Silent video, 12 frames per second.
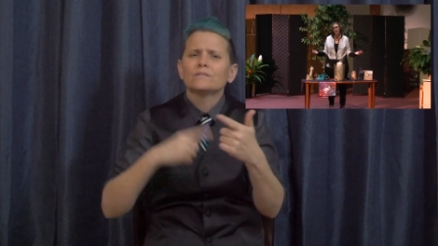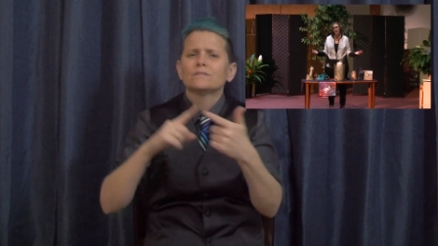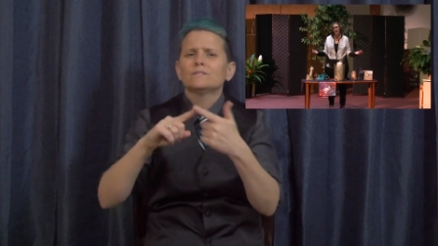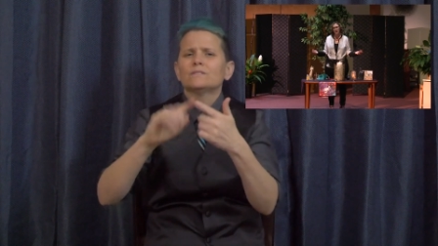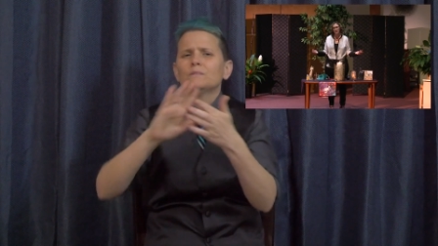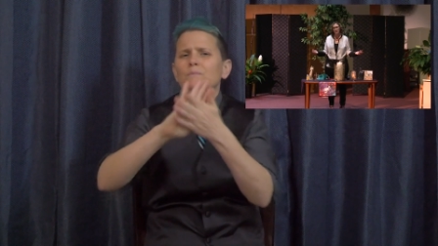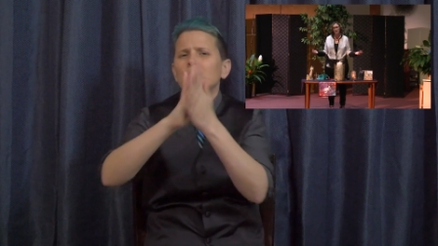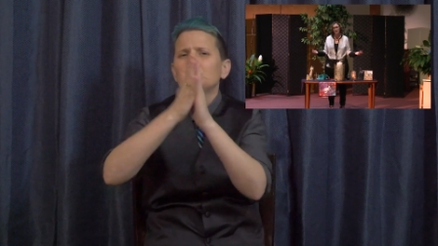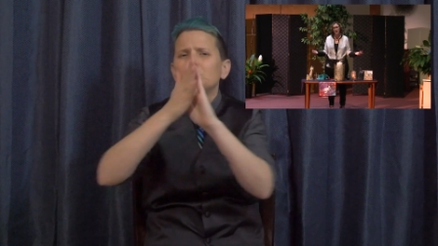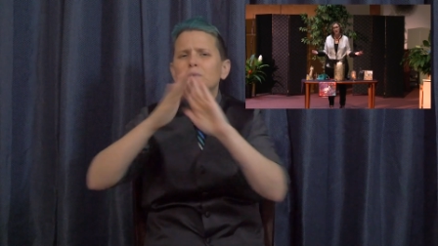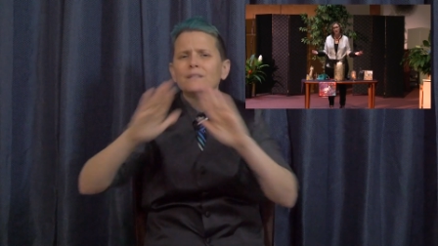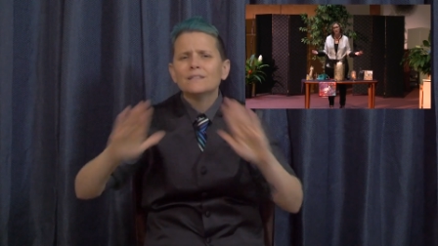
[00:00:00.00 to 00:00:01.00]
as
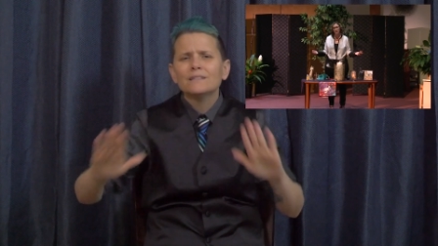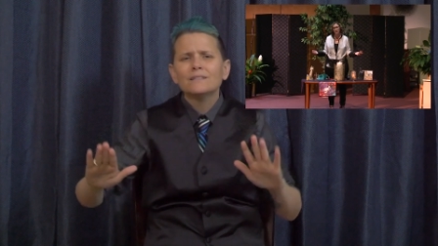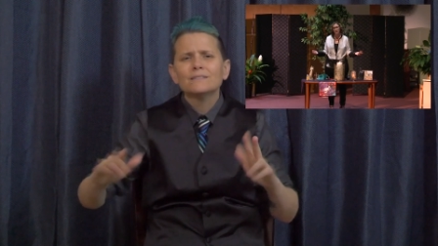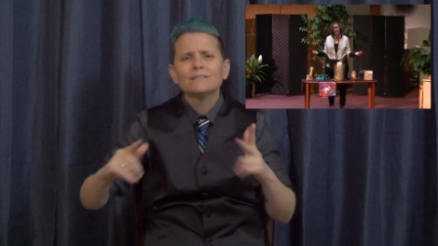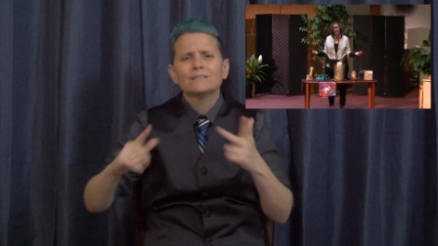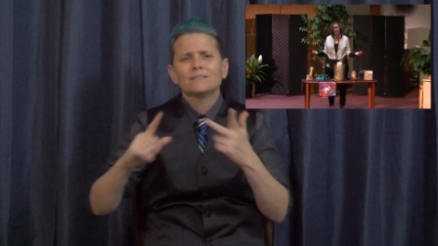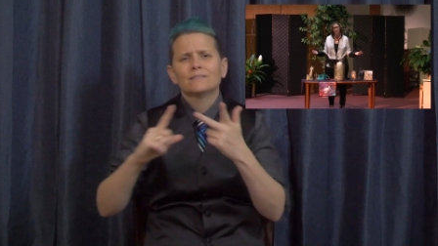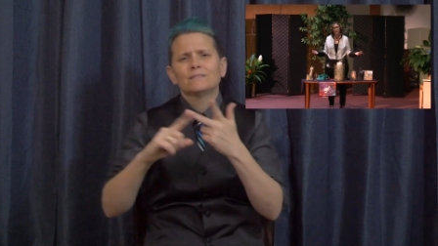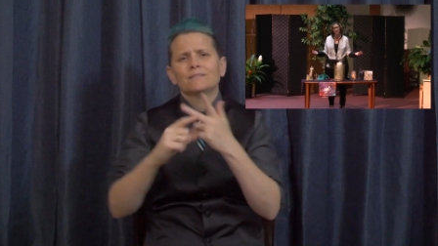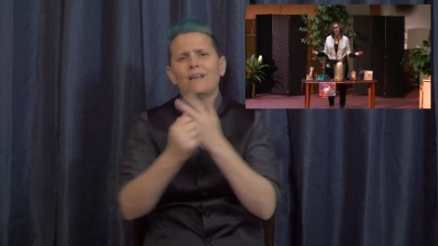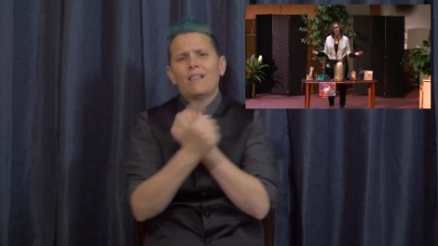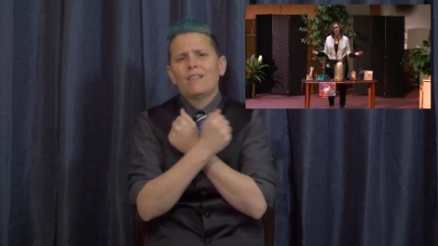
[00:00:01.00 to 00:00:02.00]
love
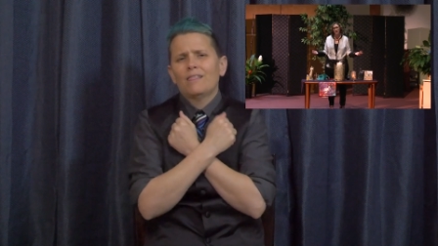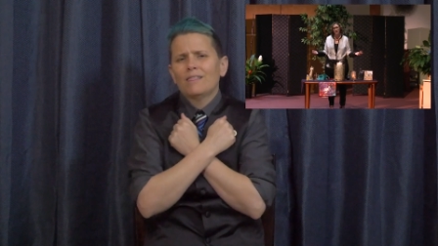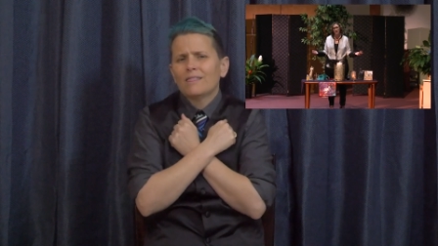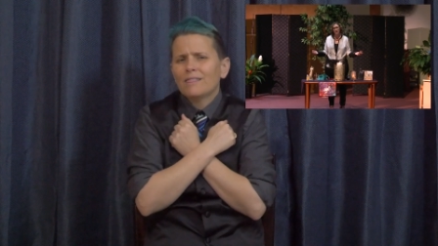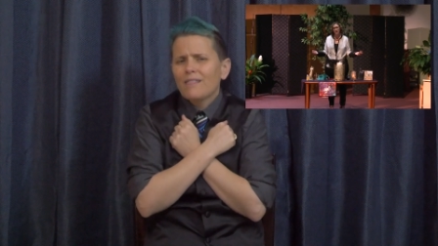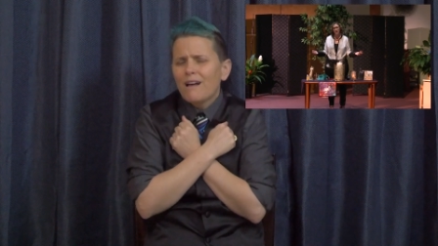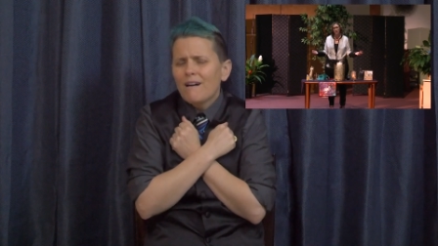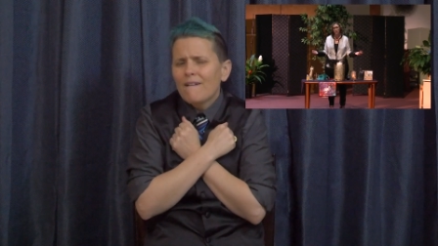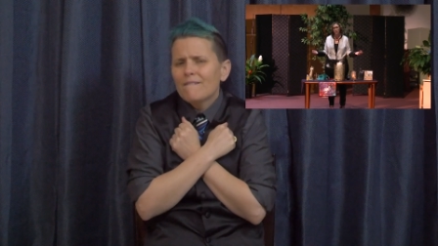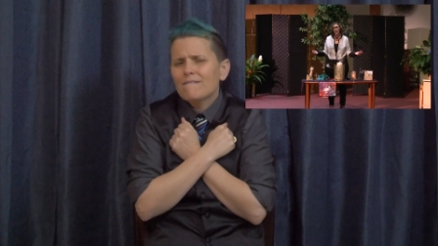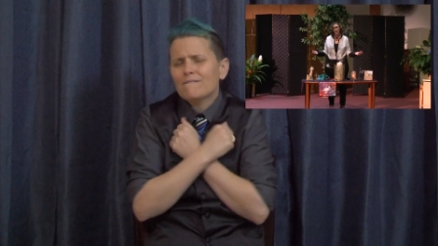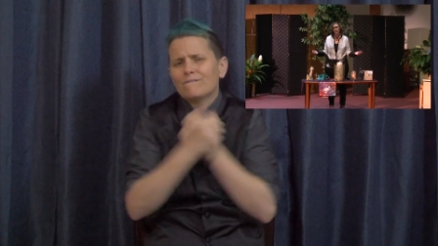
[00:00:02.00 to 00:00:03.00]
that we